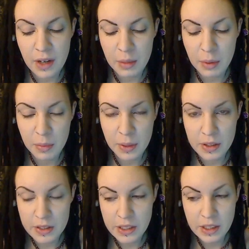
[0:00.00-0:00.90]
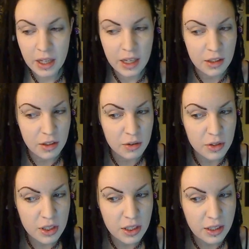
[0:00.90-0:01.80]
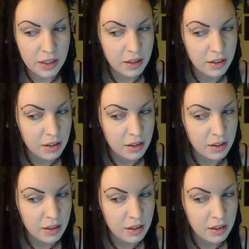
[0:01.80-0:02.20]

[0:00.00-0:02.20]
eyebrow piercing, I usually